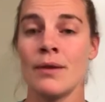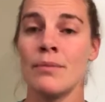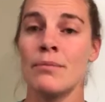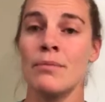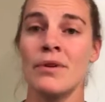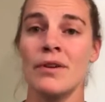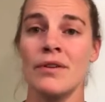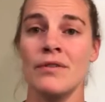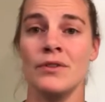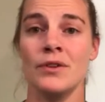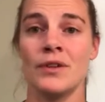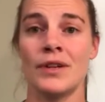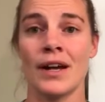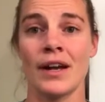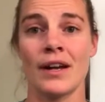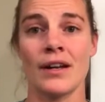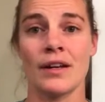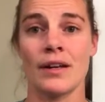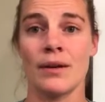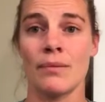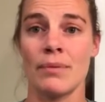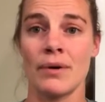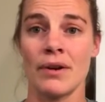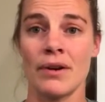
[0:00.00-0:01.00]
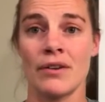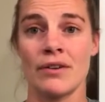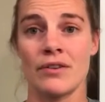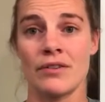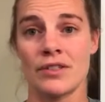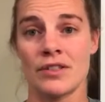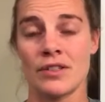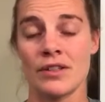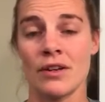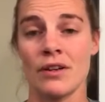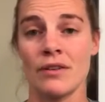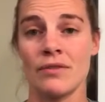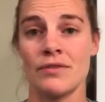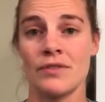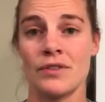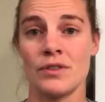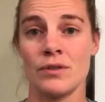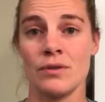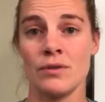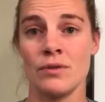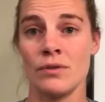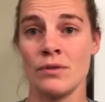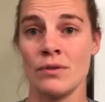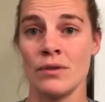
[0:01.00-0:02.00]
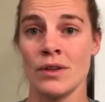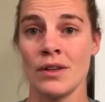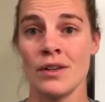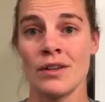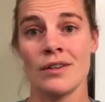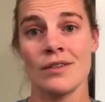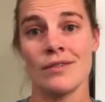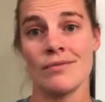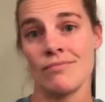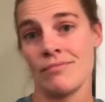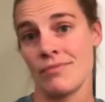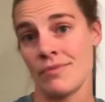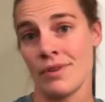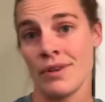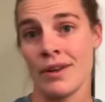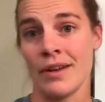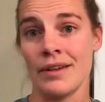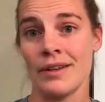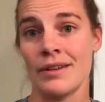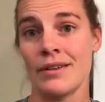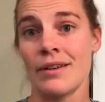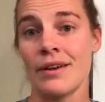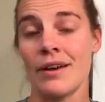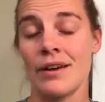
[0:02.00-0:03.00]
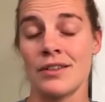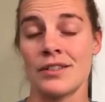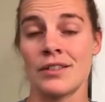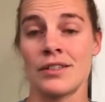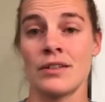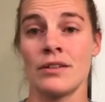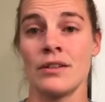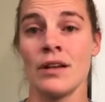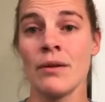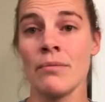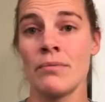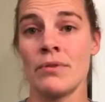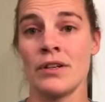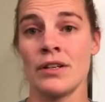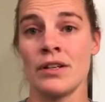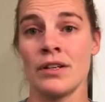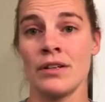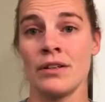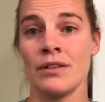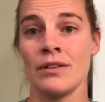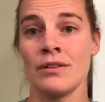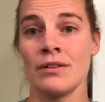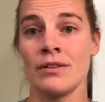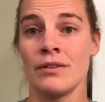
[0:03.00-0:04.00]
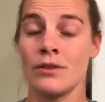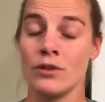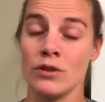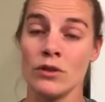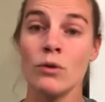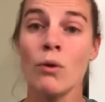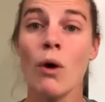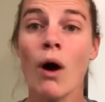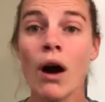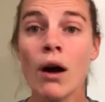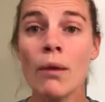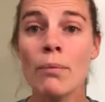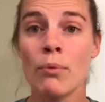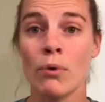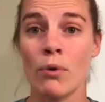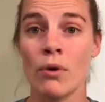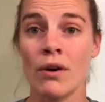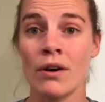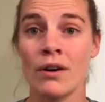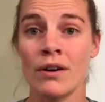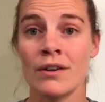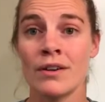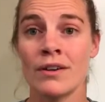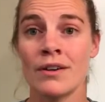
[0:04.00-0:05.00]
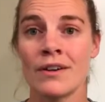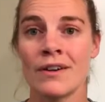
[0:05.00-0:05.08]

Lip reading: But if you kind of compare yourself to like a celebrity, you are poor.